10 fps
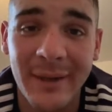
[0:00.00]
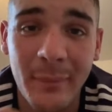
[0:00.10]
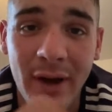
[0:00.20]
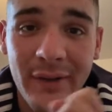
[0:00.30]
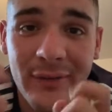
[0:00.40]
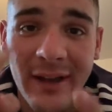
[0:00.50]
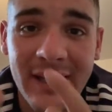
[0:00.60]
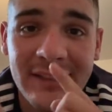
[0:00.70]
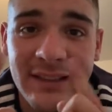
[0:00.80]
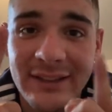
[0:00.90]
My
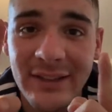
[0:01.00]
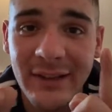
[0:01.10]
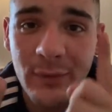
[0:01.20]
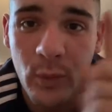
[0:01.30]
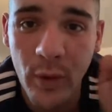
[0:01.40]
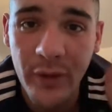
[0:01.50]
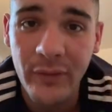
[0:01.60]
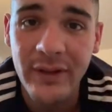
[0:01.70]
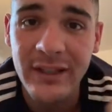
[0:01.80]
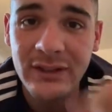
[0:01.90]
face is in one
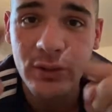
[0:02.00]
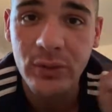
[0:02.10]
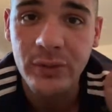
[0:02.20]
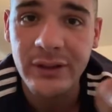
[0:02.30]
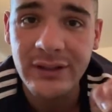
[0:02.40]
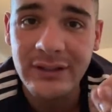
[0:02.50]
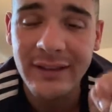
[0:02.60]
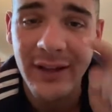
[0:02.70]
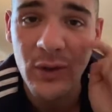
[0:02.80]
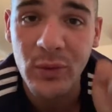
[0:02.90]
of these corners
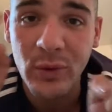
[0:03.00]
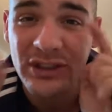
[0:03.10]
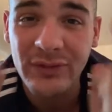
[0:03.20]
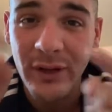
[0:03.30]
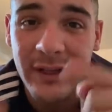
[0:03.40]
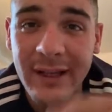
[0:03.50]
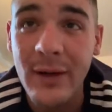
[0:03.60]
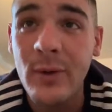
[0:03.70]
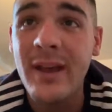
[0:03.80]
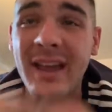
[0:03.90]
that you're watching right
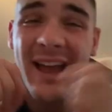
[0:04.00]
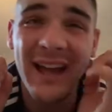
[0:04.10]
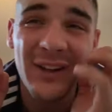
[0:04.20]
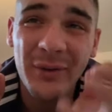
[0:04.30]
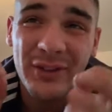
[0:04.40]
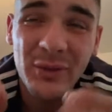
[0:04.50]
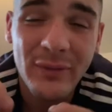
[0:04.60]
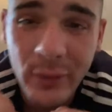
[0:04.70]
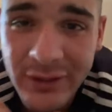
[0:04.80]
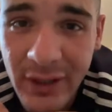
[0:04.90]
now, and I'm going to do a
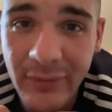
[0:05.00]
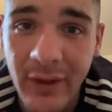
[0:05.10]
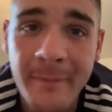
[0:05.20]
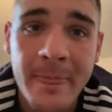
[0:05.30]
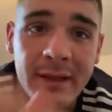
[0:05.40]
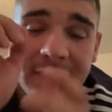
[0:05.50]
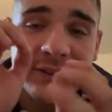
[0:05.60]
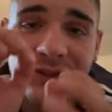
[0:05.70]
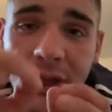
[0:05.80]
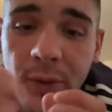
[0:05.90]
voiceover.
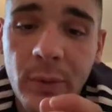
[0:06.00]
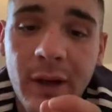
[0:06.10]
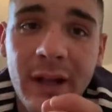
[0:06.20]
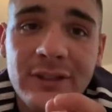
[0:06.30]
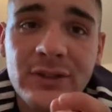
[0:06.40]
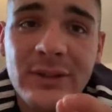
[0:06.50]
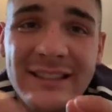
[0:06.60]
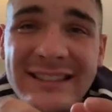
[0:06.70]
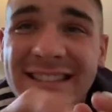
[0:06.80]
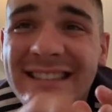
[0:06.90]
So, as you
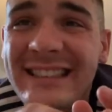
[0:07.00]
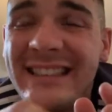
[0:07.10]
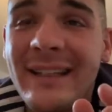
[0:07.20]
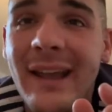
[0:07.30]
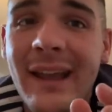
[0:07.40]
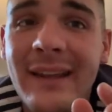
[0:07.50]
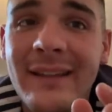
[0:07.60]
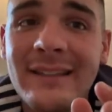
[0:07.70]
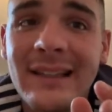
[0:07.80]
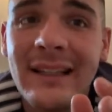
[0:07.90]
can see in
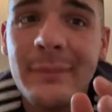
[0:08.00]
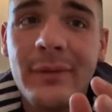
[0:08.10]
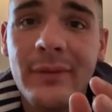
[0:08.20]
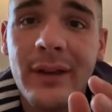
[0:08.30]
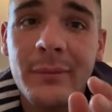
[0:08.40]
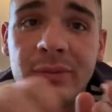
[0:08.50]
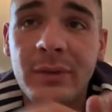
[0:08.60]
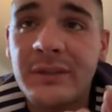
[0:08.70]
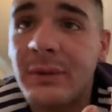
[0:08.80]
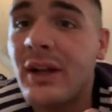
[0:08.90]
this clip, if I can just
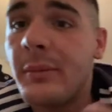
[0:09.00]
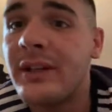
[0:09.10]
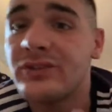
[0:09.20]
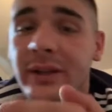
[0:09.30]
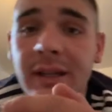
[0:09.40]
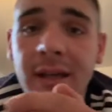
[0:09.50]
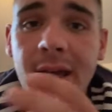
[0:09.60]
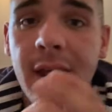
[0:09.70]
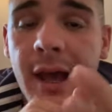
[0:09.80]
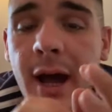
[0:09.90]
press play on my screen,
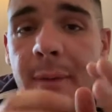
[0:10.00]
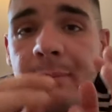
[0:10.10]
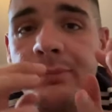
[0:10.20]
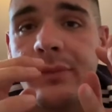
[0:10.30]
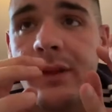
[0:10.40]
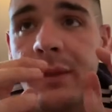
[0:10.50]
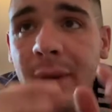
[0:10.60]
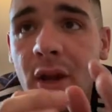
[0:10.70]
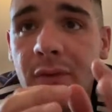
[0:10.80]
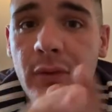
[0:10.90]
the
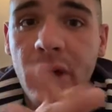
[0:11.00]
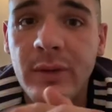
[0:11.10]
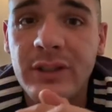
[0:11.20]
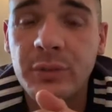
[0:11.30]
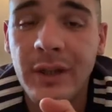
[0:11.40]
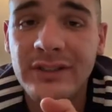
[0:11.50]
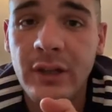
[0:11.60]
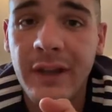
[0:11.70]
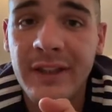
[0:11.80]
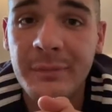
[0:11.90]
bent over row is where I
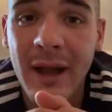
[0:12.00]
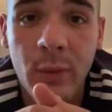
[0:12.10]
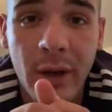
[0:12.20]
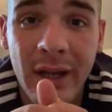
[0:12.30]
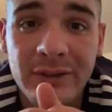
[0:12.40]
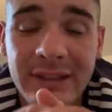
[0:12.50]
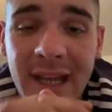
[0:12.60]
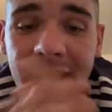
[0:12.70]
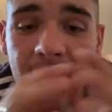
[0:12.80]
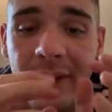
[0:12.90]
started this back workout
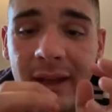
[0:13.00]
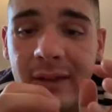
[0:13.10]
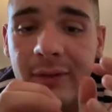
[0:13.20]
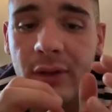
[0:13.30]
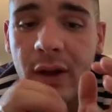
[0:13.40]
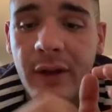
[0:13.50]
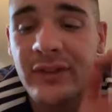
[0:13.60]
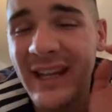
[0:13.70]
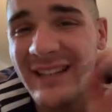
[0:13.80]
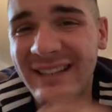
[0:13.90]
today. I think I've
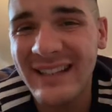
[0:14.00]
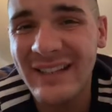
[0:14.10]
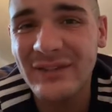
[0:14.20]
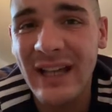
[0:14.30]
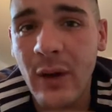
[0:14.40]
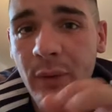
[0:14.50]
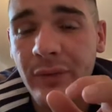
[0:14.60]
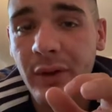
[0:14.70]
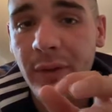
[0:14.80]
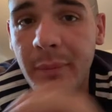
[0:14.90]
taken deadlifts out of
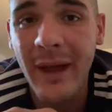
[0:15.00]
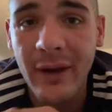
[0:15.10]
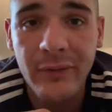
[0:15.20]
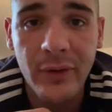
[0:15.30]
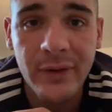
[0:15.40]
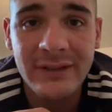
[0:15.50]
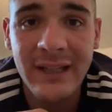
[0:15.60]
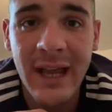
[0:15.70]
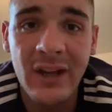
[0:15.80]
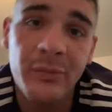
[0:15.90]
the back focus
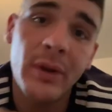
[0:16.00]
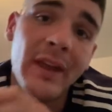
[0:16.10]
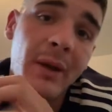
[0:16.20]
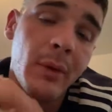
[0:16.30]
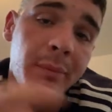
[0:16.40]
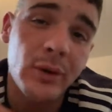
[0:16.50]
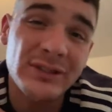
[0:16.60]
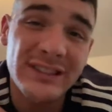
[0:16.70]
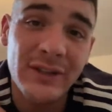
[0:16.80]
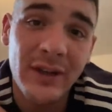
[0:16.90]
day and I've put that on my
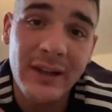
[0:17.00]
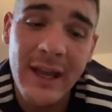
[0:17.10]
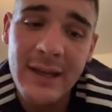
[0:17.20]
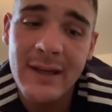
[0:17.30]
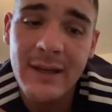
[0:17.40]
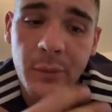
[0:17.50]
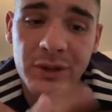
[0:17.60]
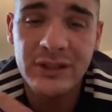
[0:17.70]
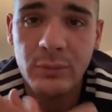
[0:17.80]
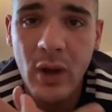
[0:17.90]
posterior day,
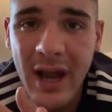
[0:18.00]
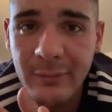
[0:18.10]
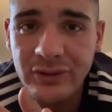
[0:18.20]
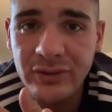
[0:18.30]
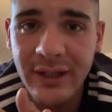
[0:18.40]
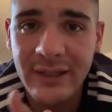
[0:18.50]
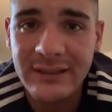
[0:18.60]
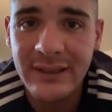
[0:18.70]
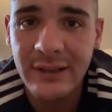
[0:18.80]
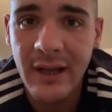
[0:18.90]
which is more hamstrings
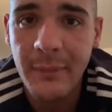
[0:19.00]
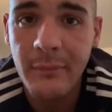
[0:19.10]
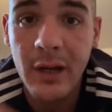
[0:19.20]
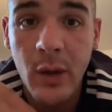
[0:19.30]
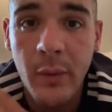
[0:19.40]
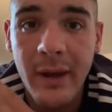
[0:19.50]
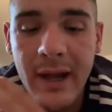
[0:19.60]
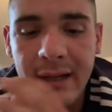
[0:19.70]
and lower back.